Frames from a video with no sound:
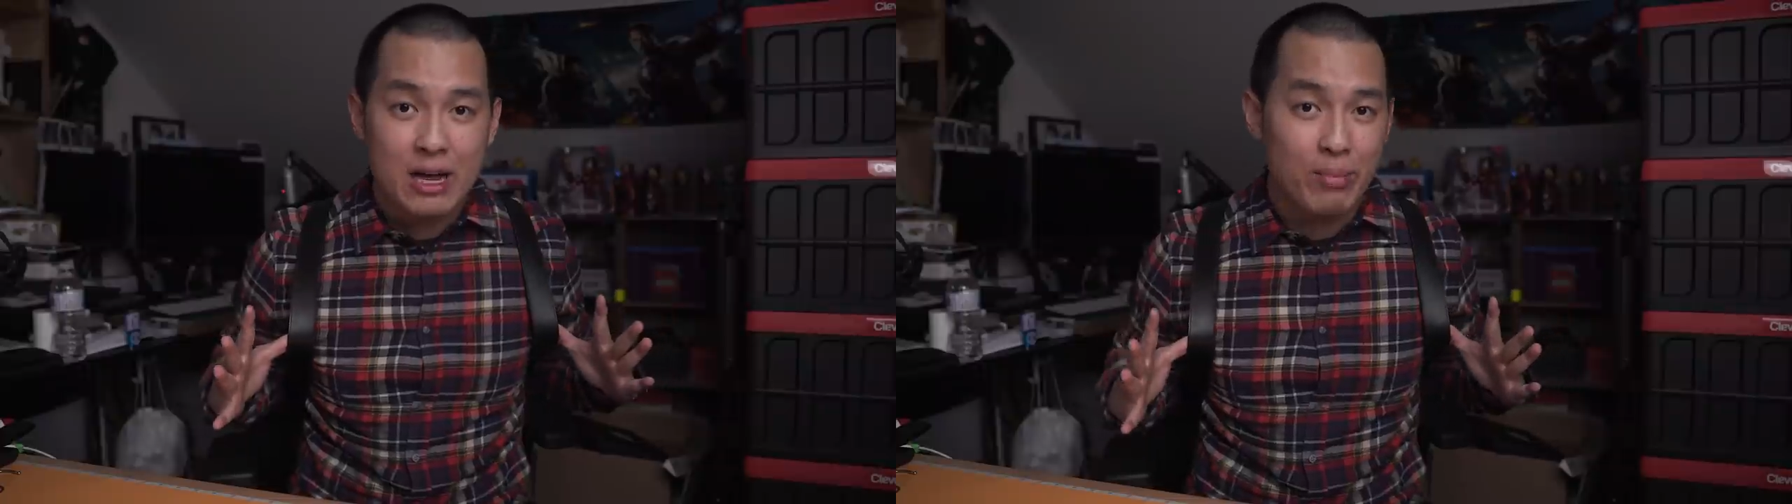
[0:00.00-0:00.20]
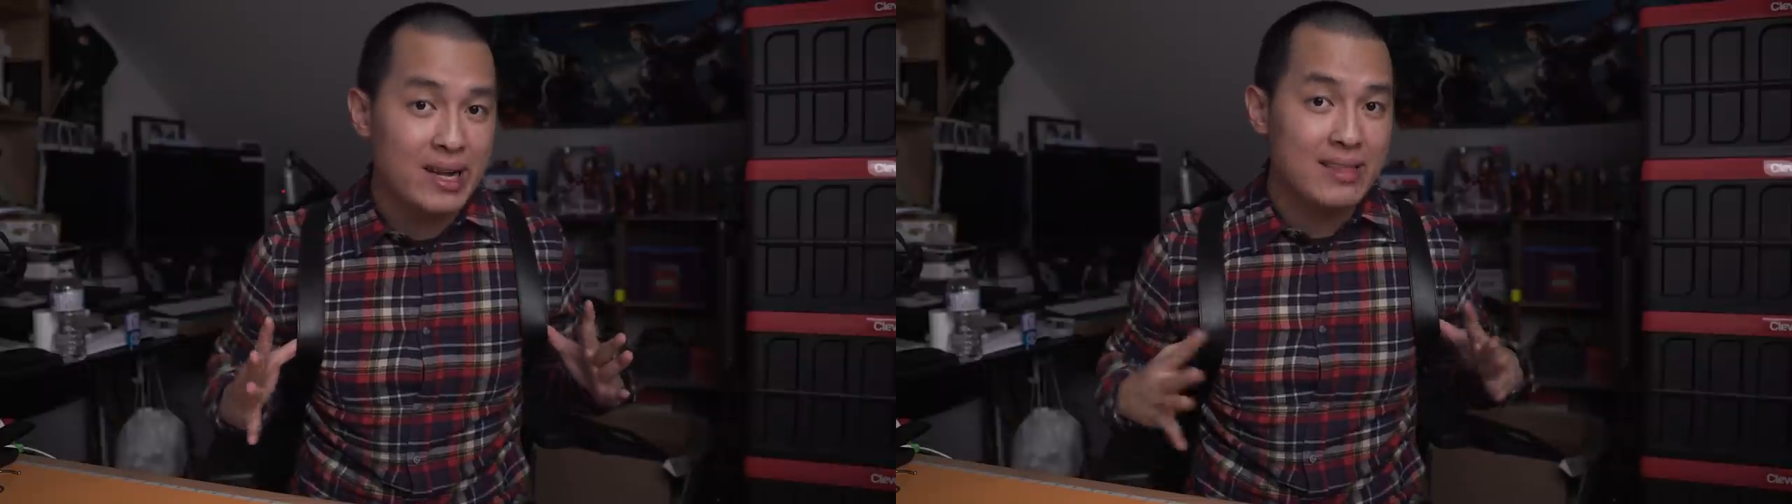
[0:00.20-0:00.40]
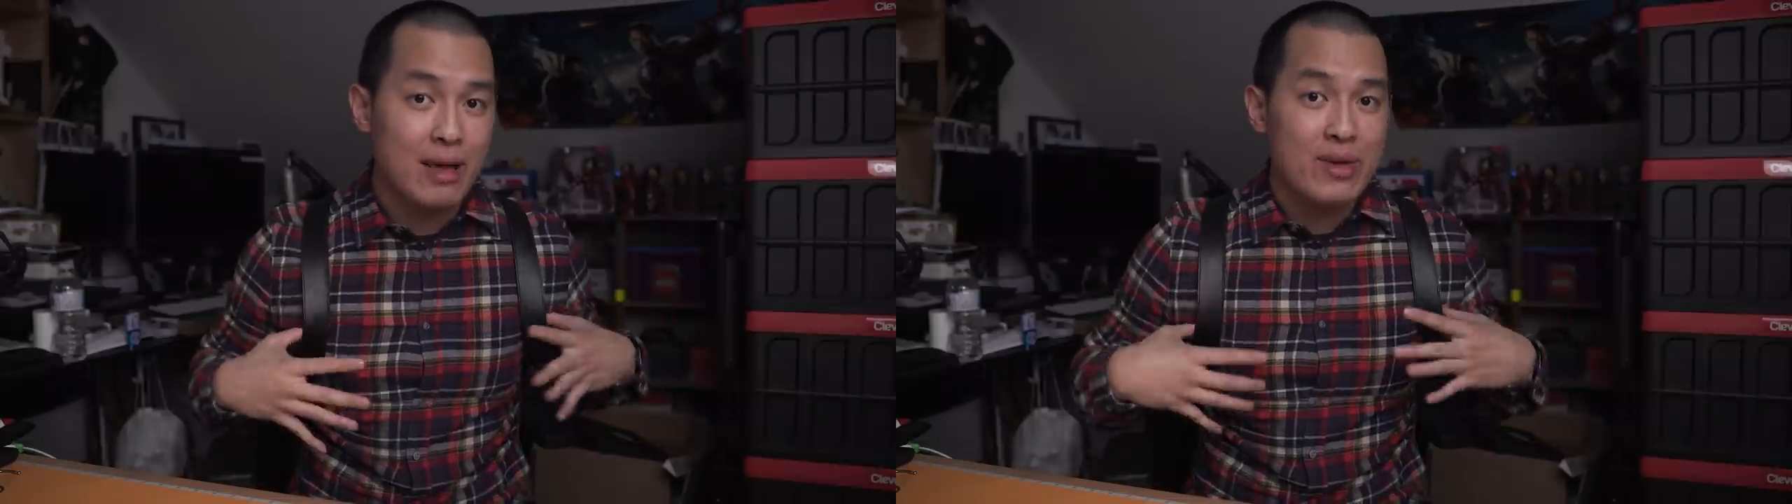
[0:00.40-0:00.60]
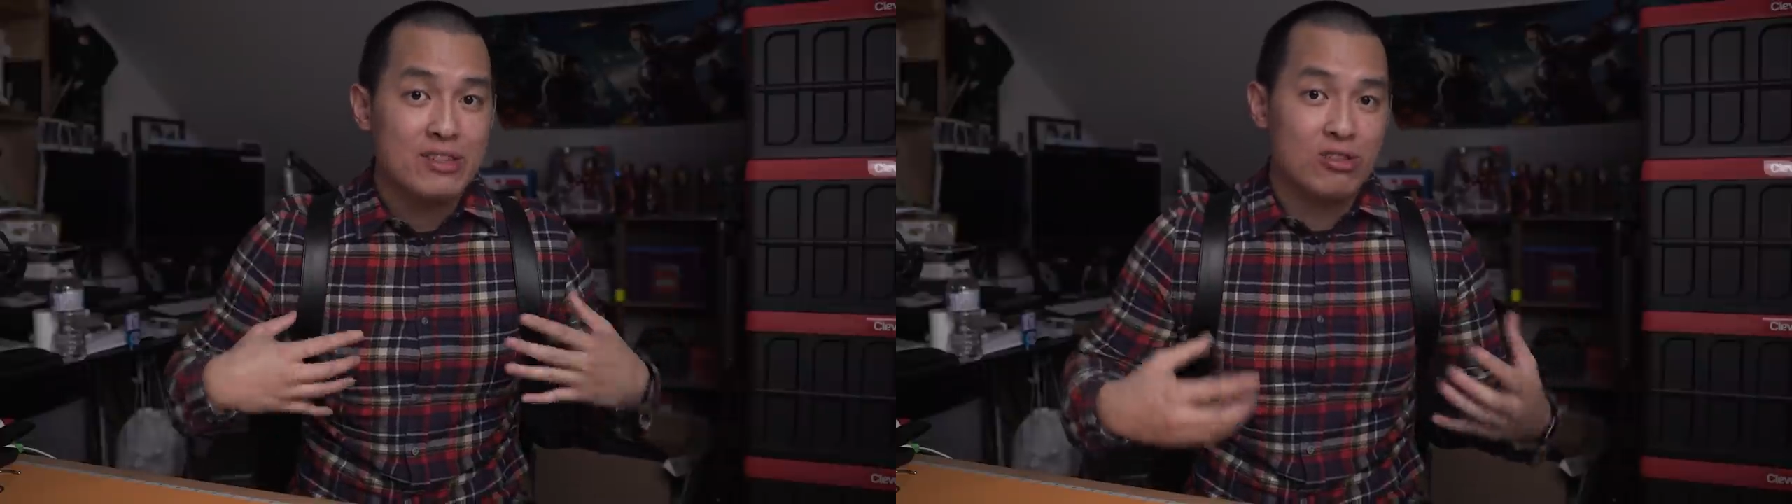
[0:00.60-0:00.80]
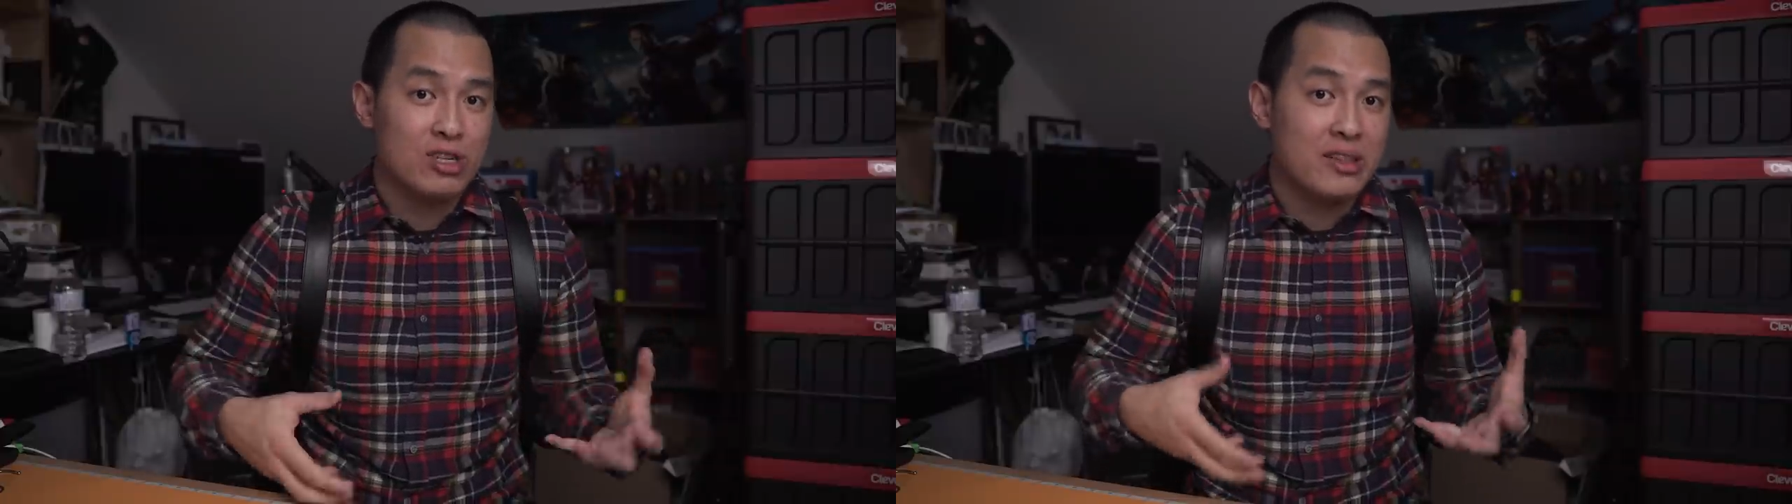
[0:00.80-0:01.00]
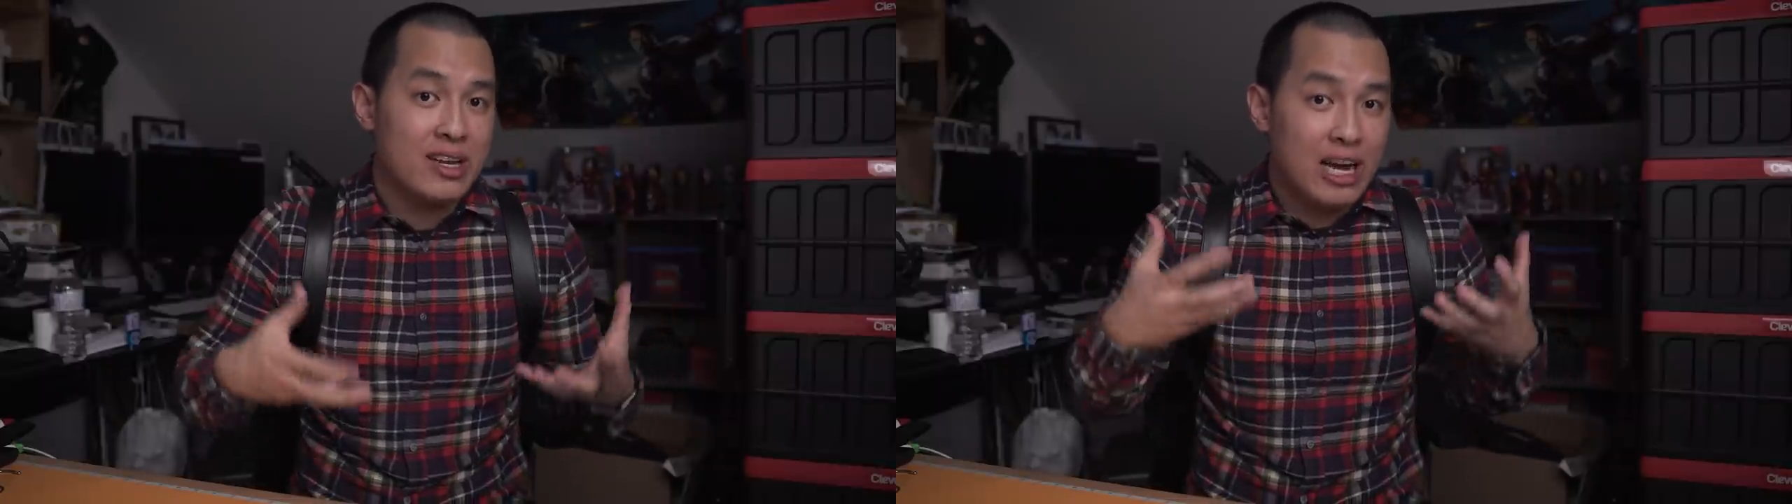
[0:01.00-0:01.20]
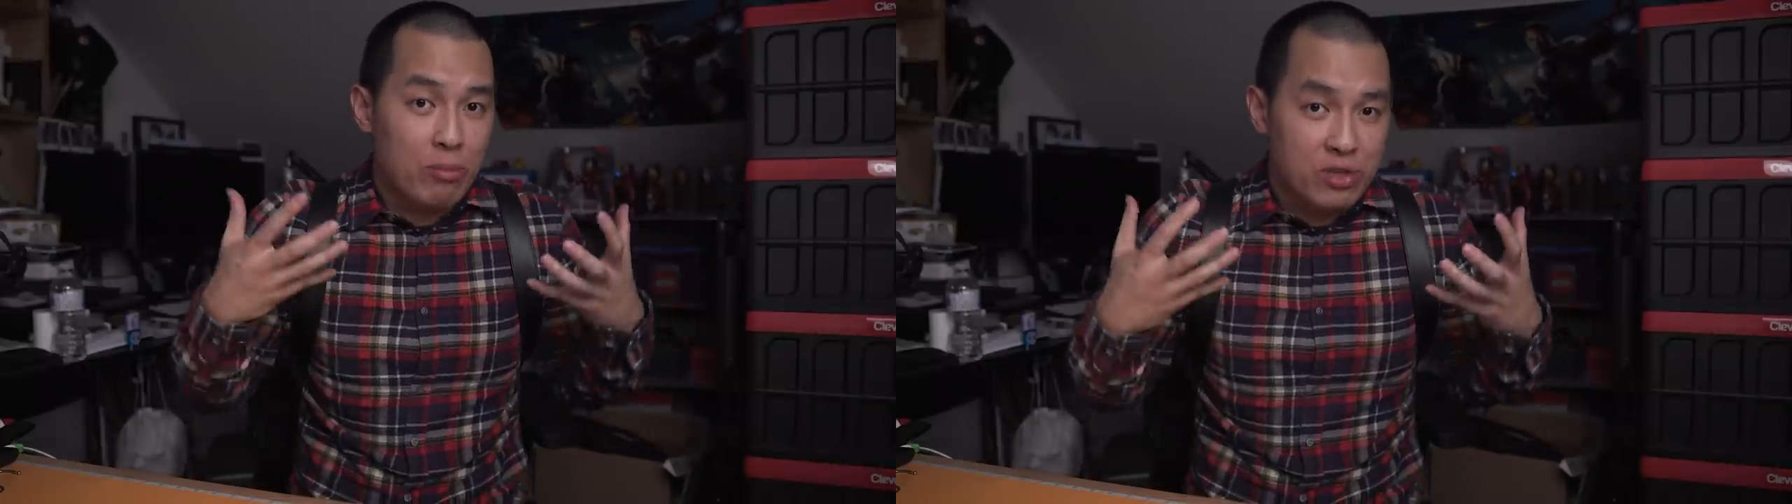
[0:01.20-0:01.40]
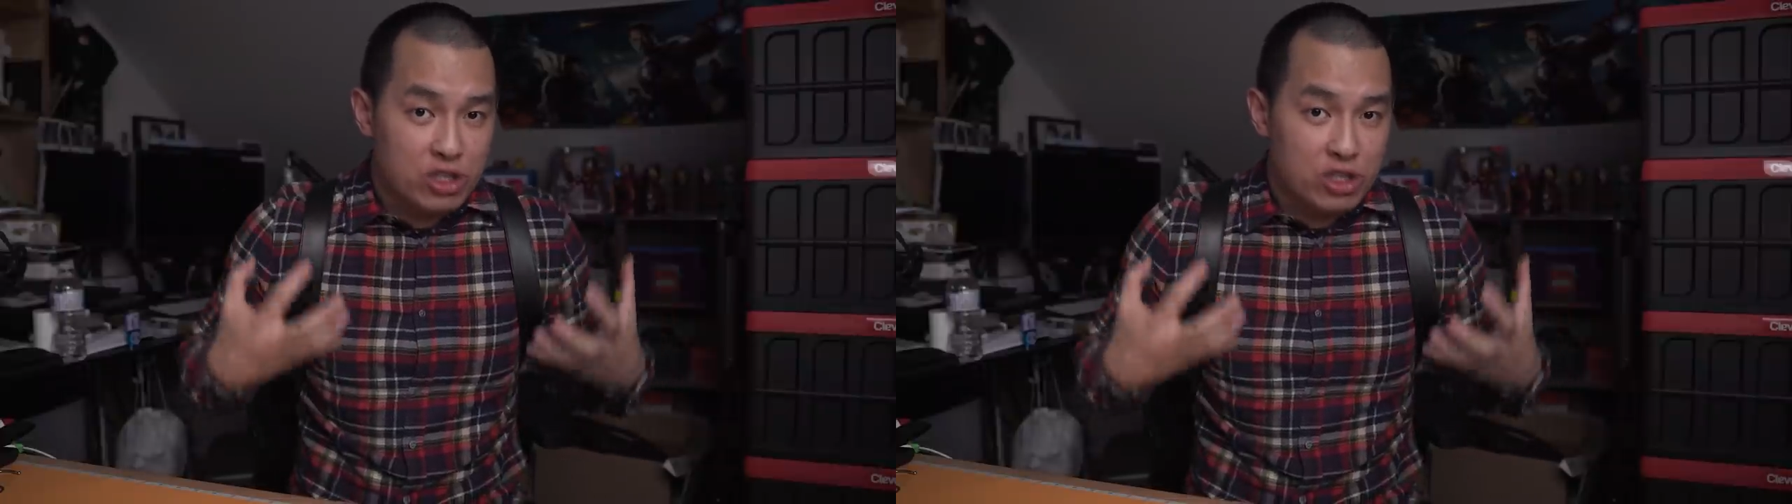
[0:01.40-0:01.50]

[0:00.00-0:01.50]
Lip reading: but that means there's nothing to help